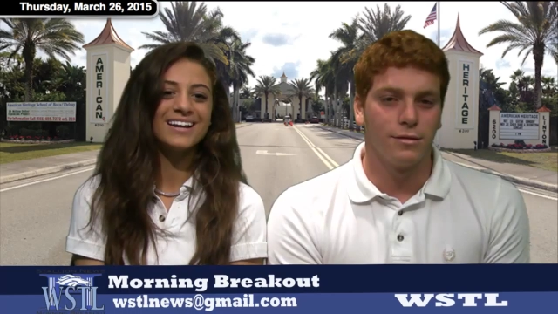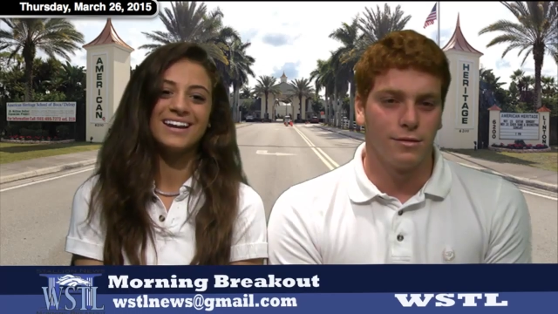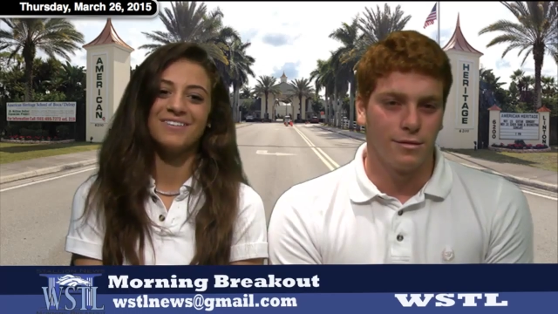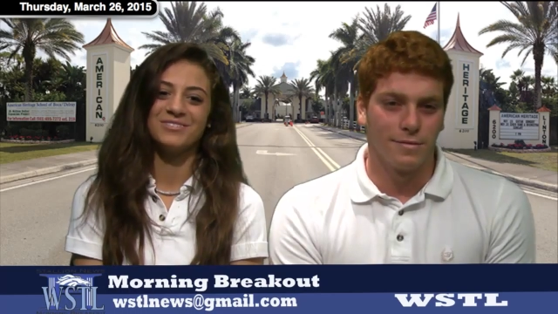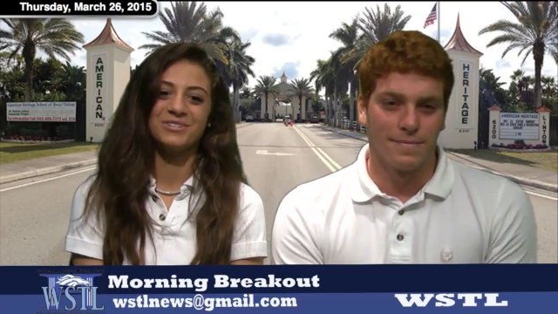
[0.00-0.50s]

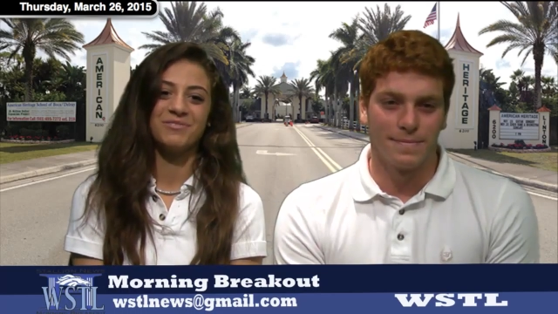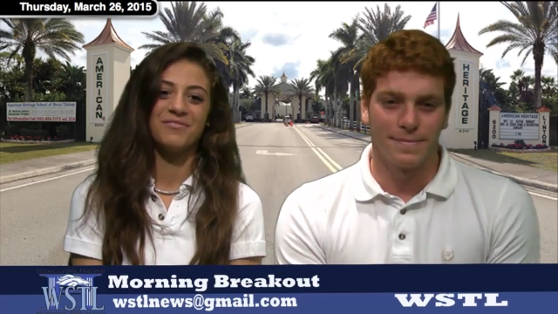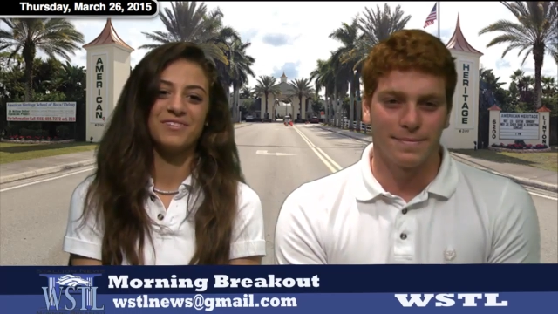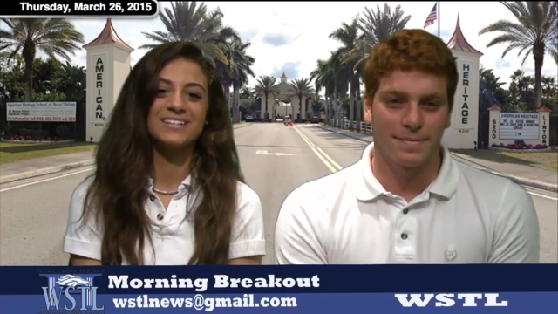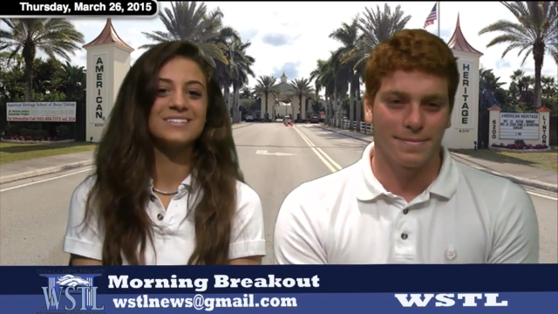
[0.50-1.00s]
Speaker 1: And have a
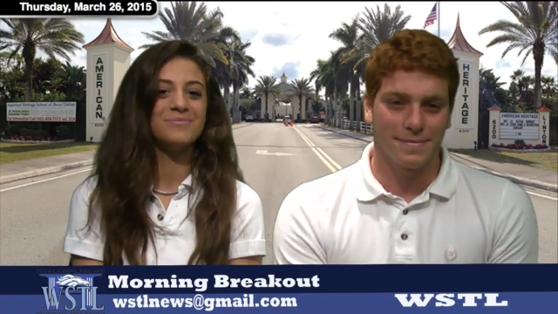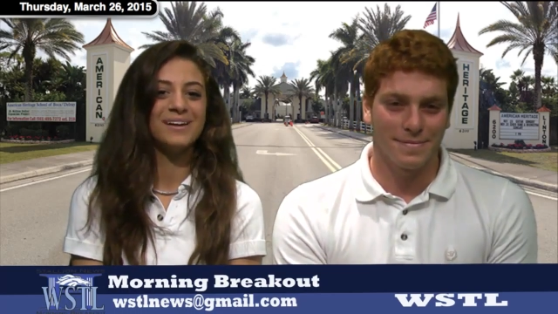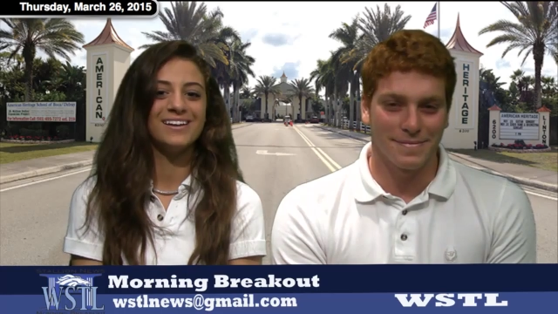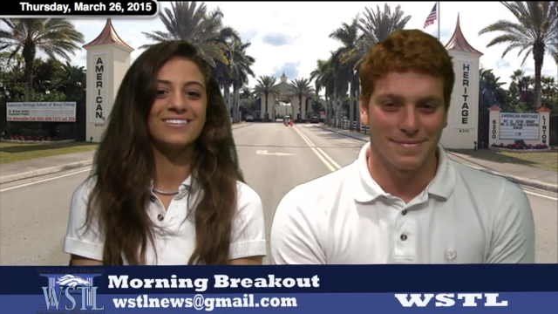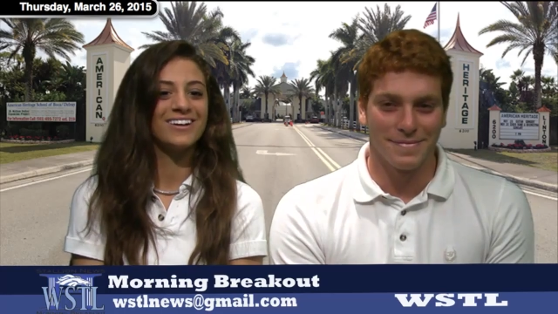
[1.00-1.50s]
terrific
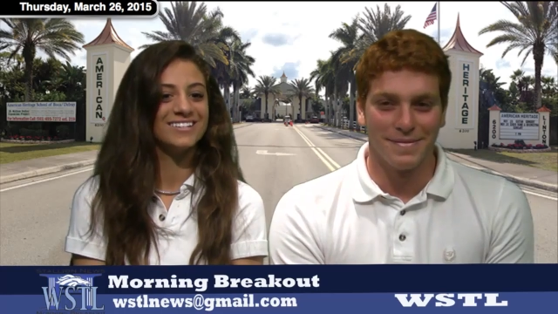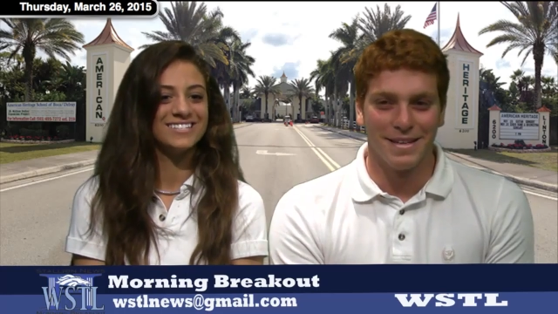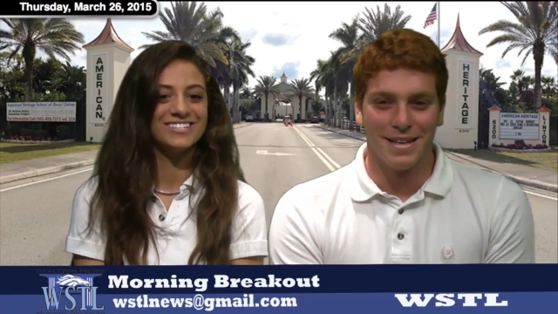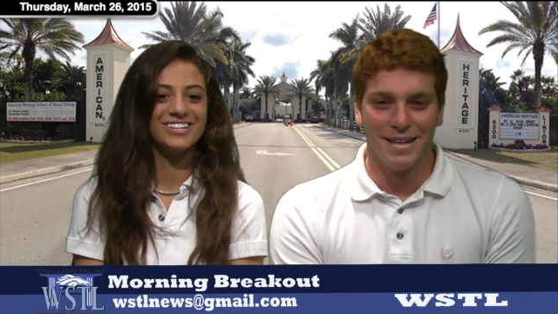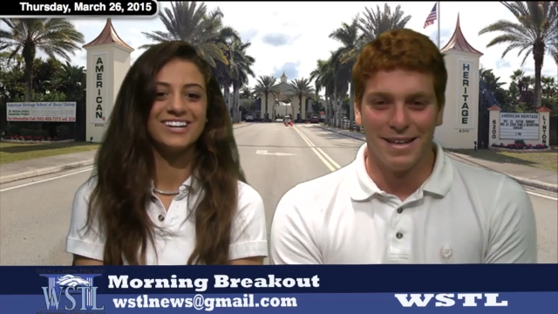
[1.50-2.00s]
tomato
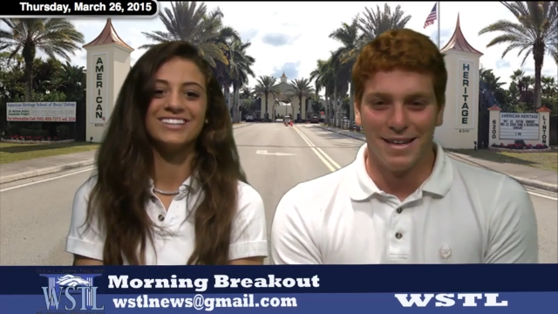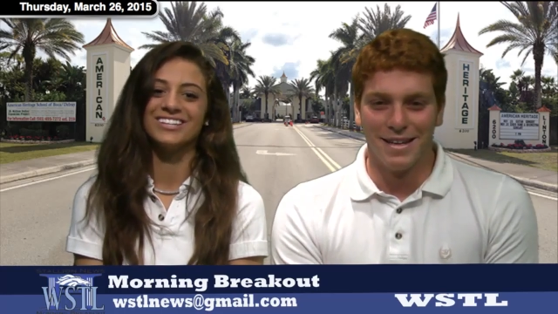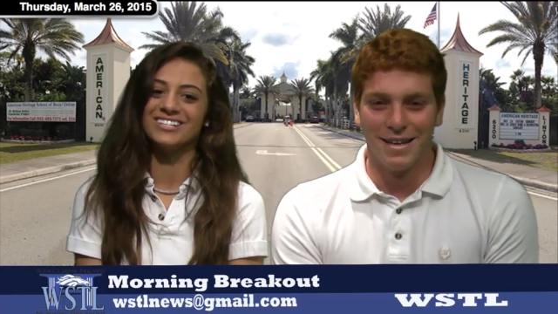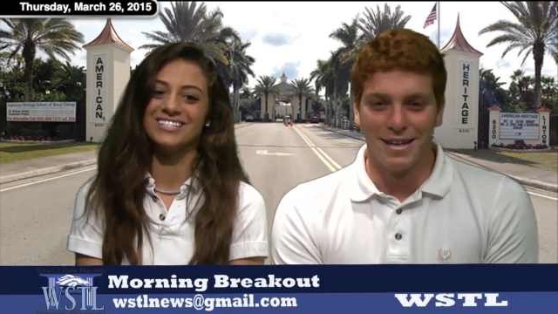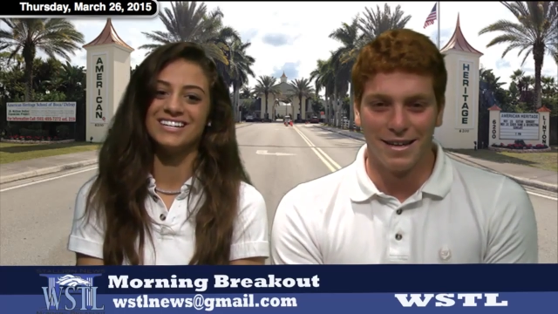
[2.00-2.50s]

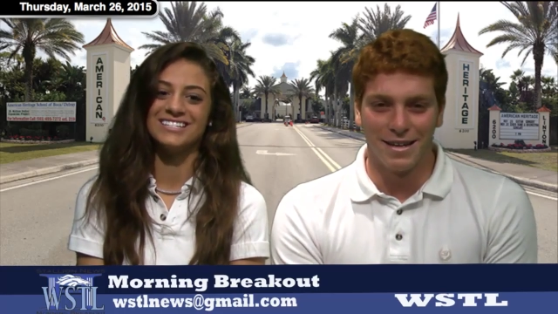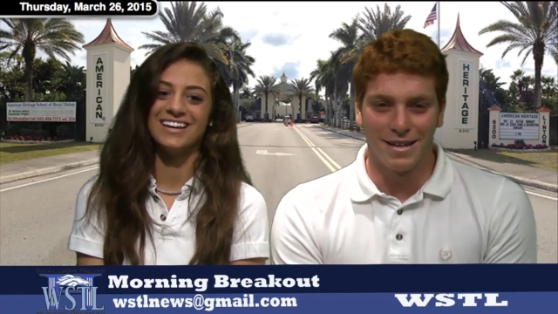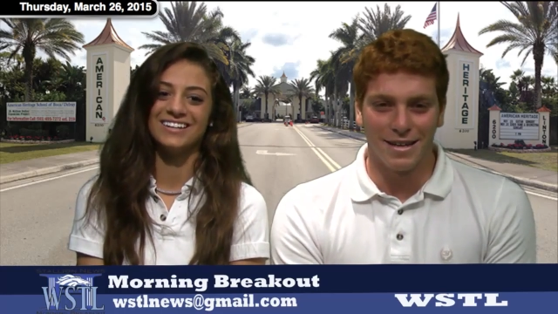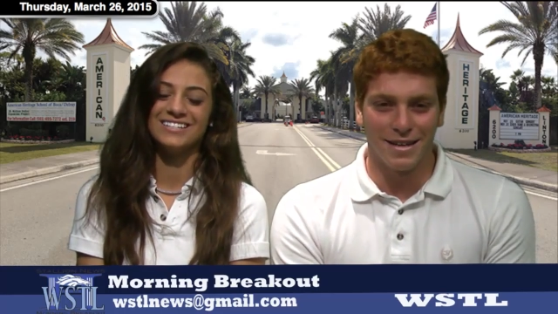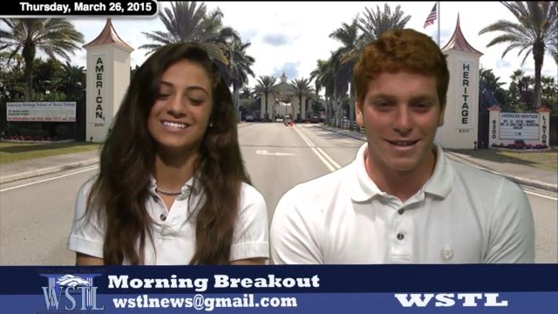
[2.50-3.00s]
concentrated Thursday
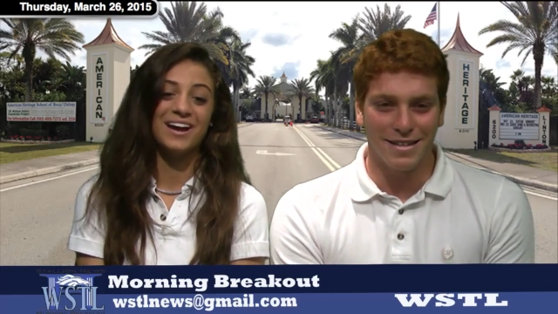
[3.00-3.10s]
stallions.